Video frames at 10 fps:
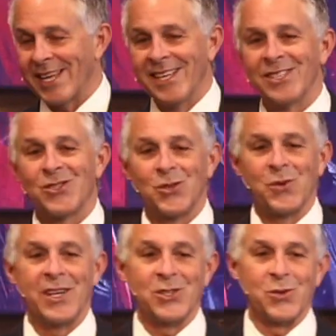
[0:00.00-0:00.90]
is the
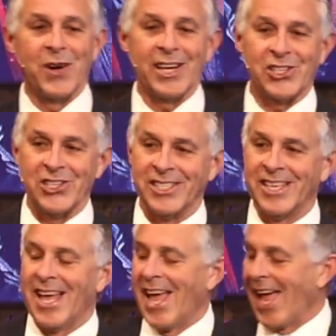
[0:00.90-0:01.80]
resurrection
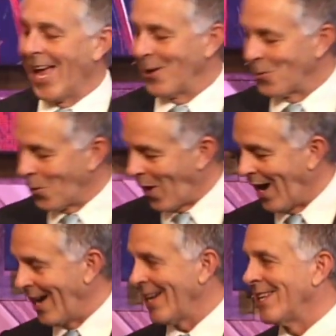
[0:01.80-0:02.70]
and
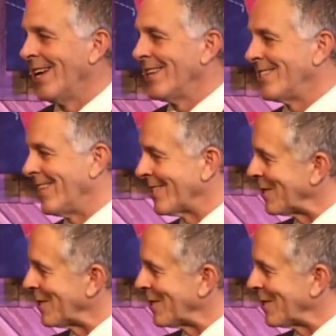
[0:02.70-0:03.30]
why does